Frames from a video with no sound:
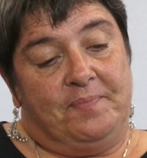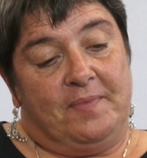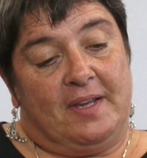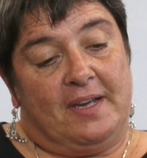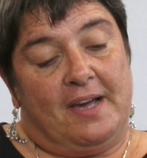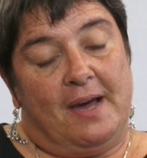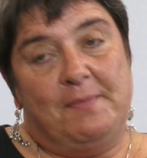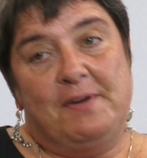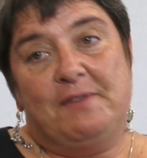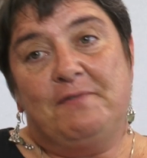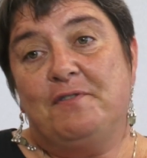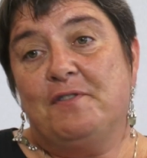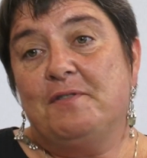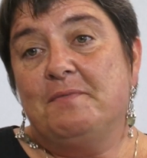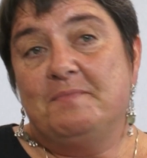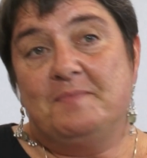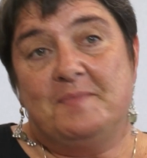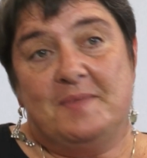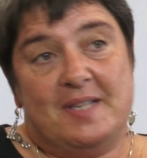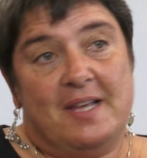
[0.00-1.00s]
Coming
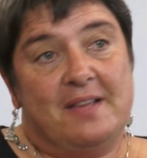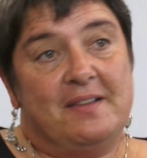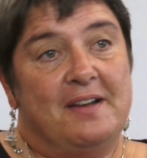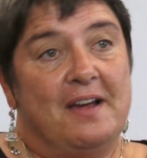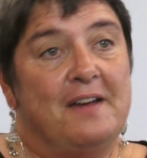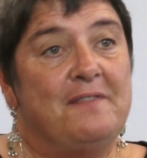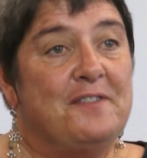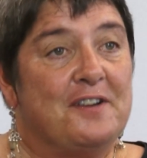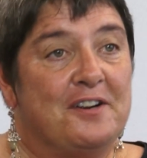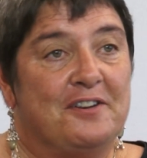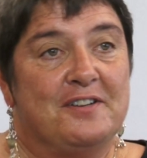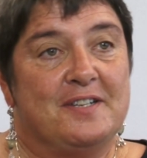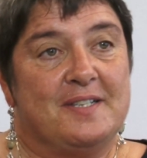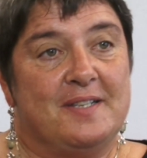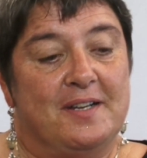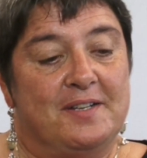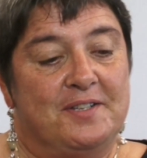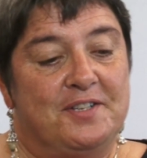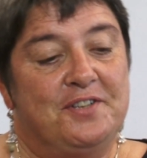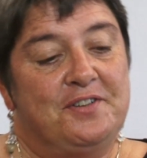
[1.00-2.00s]
from Southern Africa as
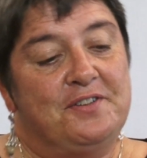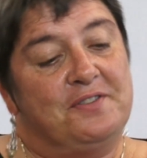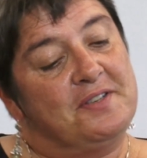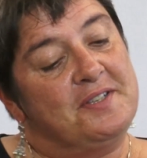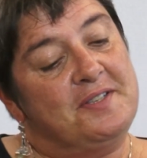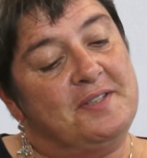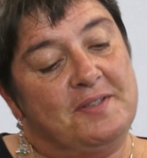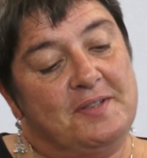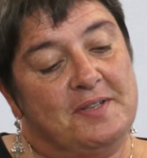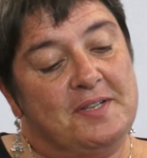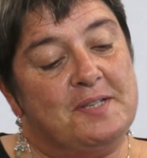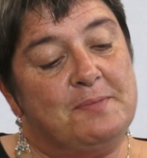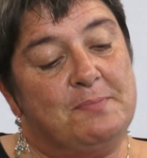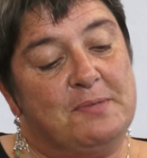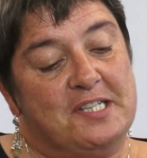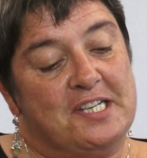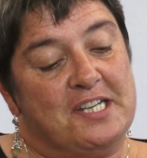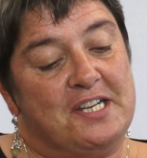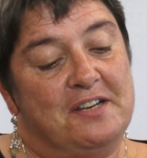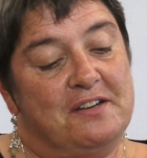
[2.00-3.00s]
I do, this
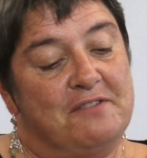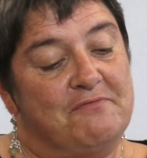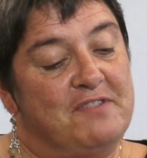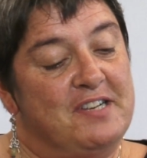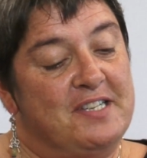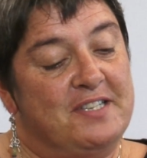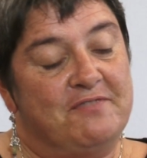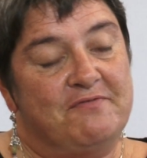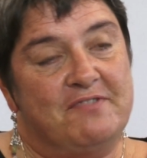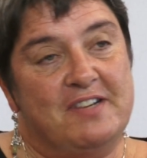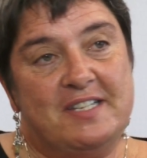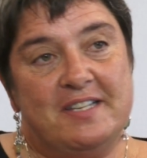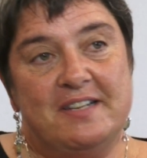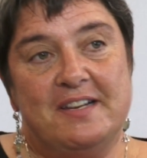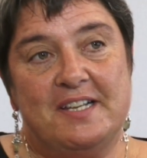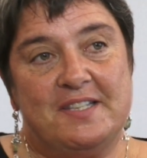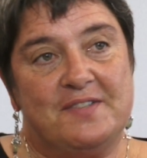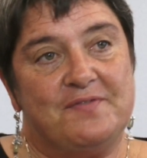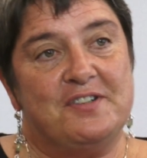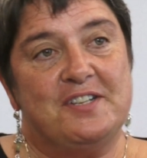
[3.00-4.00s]
particular reason
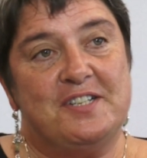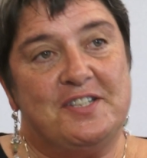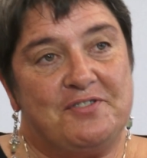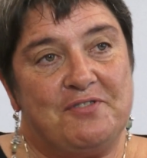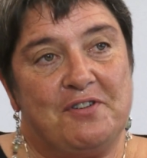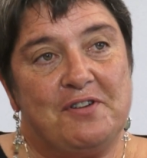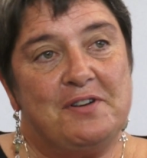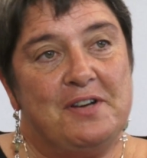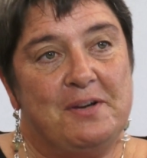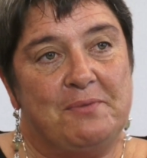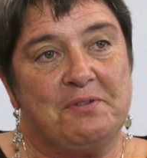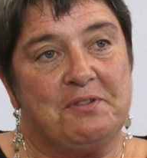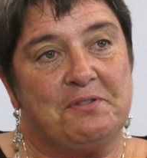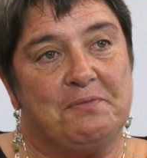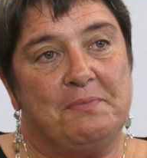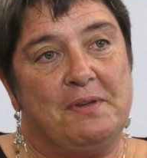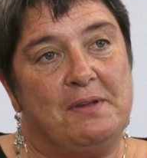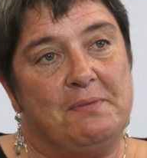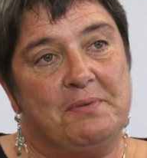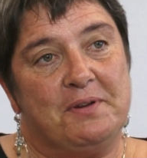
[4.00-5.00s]
resonates very strongly
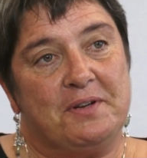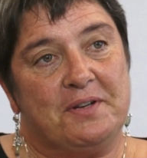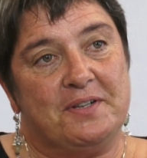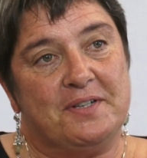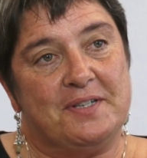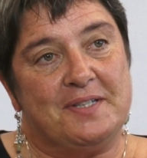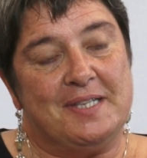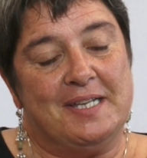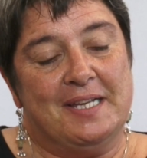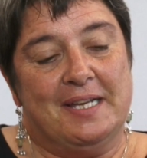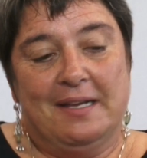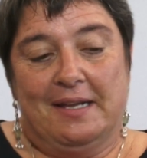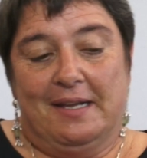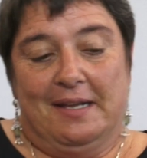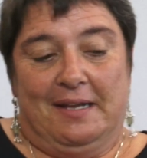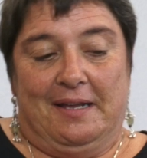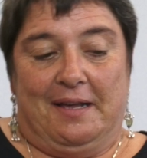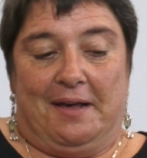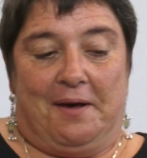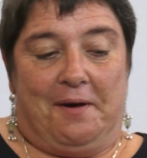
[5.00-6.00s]
with me because
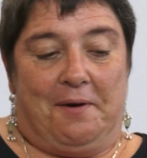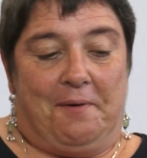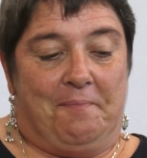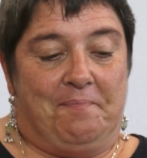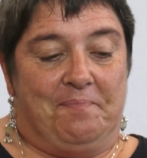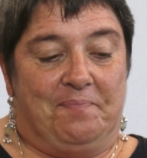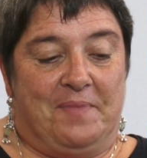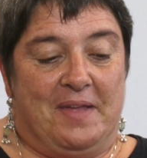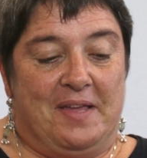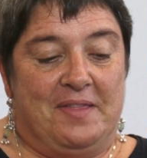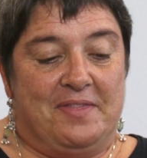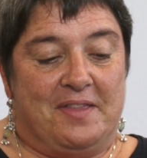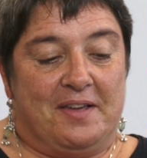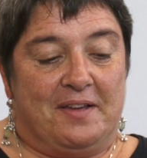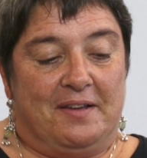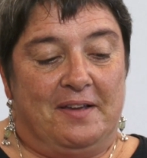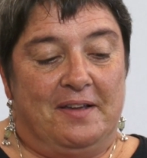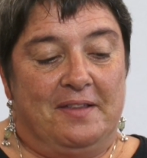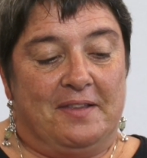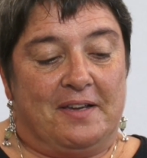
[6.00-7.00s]
in
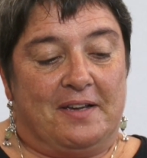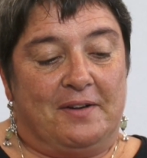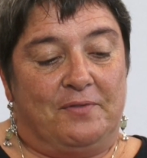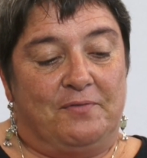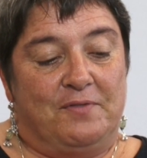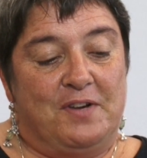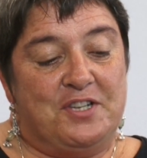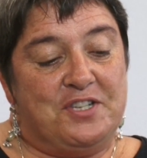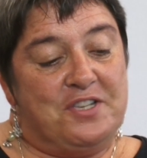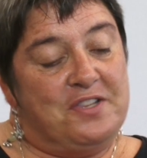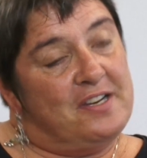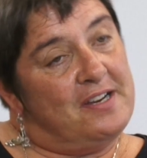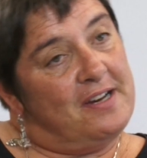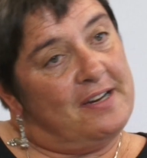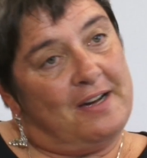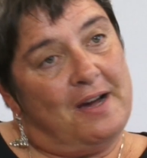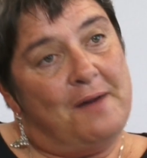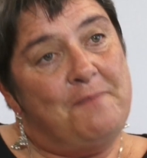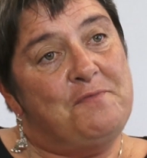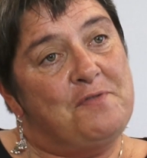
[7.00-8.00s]
the region that I
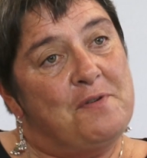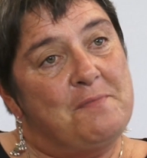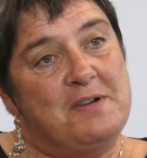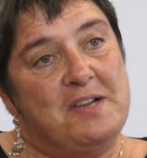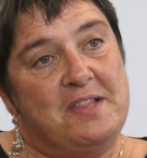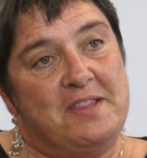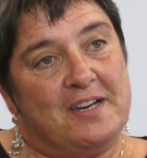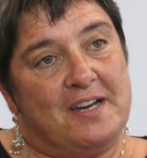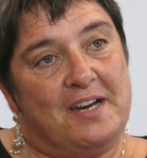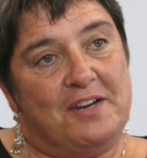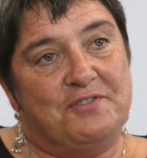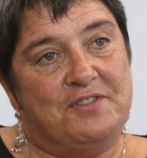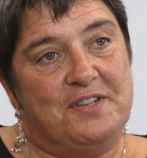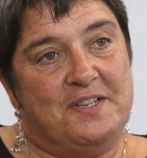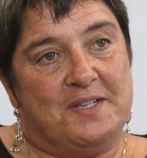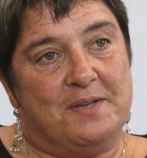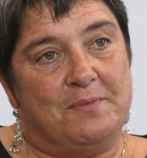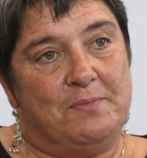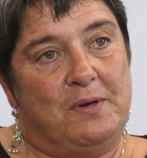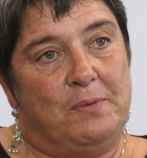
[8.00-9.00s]
come from and in the
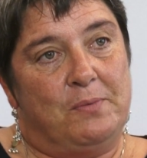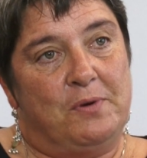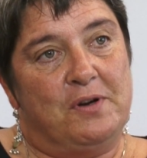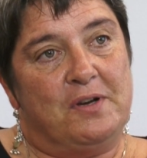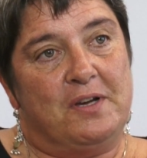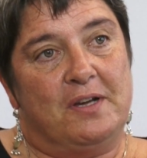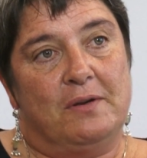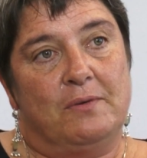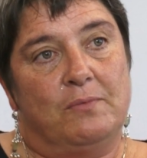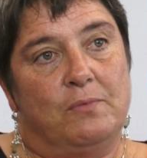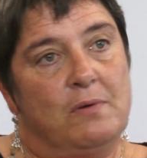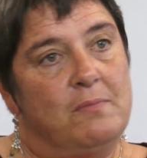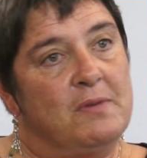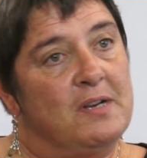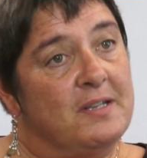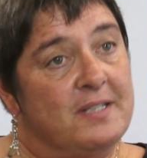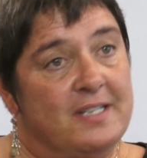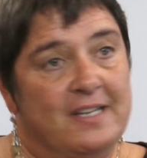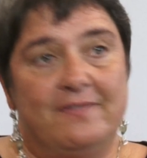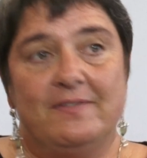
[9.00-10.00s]
countries that we work in, women
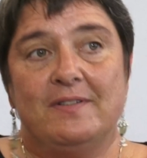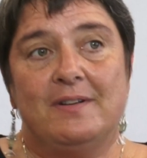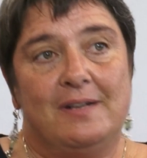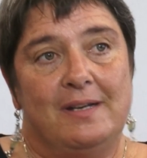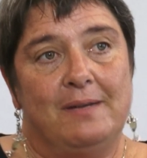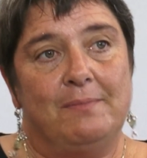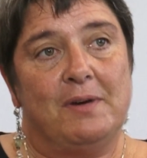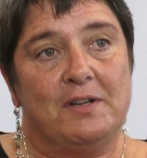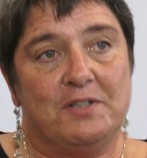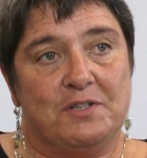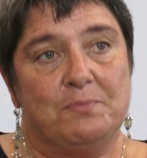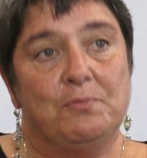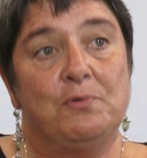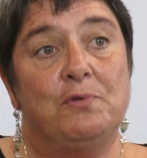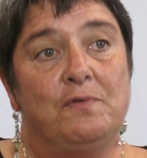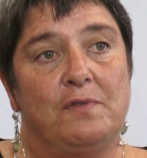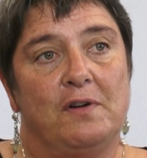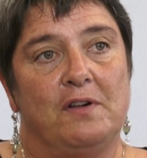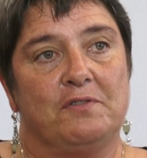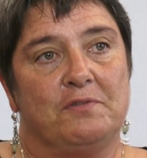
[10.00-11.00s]
are definitely much
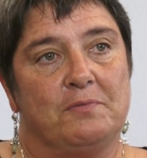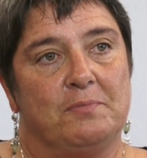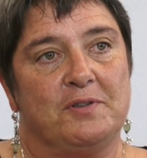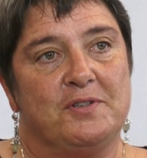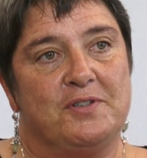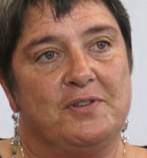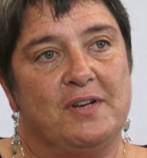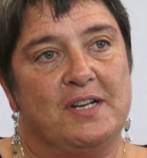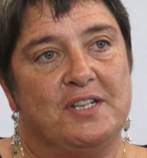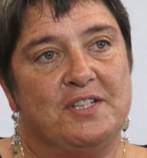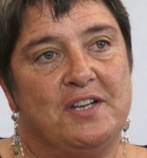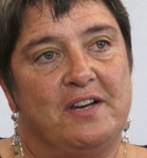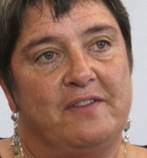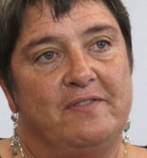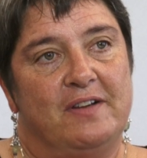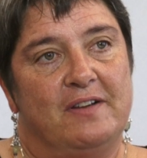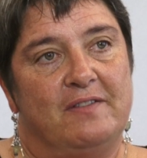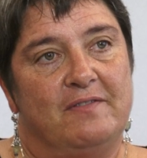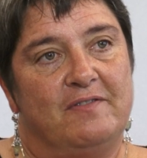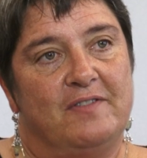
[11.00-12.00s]
more vulnerable to HIV
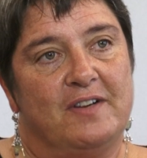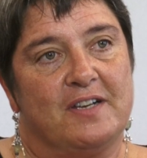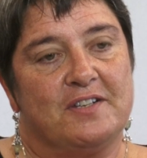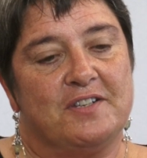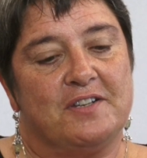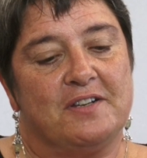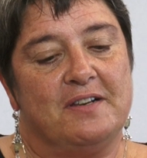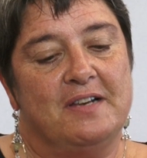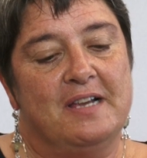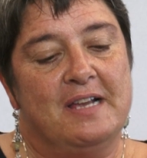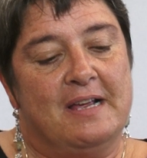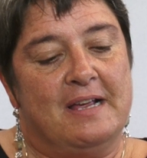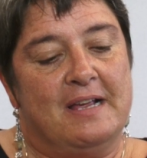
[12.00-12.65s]
infection.